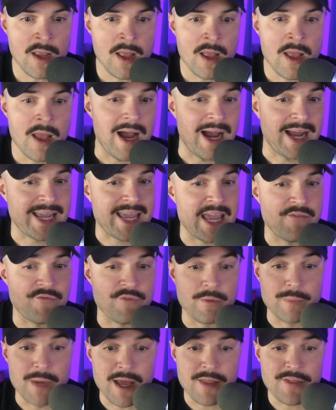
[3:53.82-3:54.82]
I came
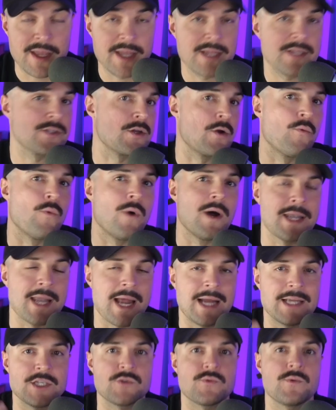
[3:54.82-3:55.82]
from nothing. So one,
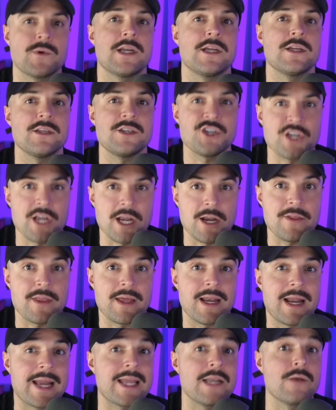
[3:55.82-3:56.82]
I just want to share
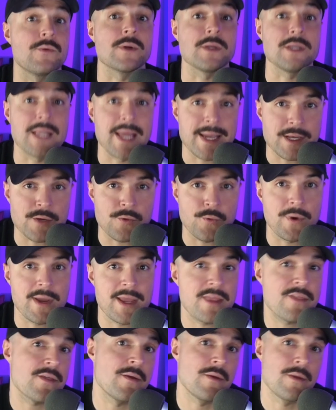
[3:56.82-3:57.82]
that I can relate
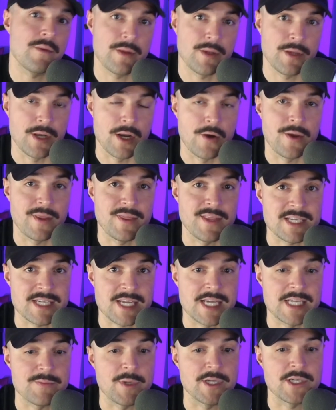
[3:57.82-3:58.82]
with, in this
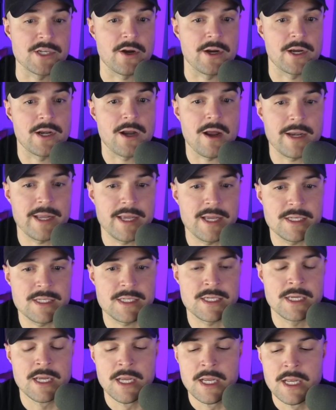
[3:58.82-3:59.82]
case, my target
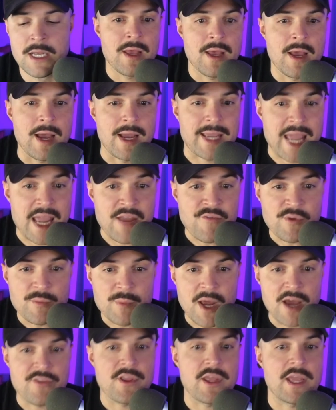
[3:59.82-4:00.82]
audience. I came from
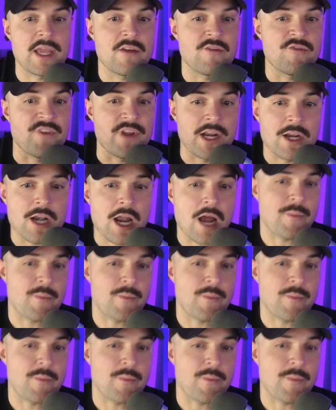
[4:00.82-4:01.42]
nothing, figured out my